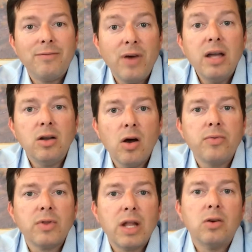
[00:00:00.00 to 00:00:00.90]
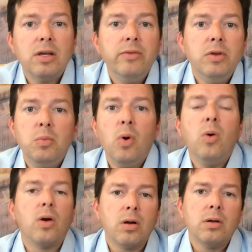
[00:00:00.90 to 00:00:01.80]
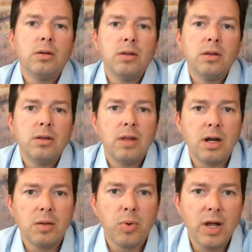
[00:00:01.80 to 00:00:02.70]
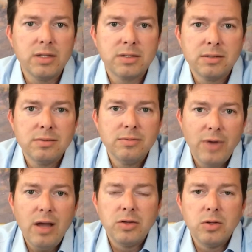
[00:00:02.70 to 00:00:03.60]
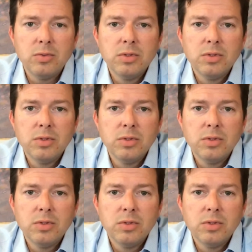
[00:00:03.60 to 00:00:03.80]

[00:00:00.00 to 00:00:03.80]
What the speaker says: find an offer that'll give you more than an appraised value.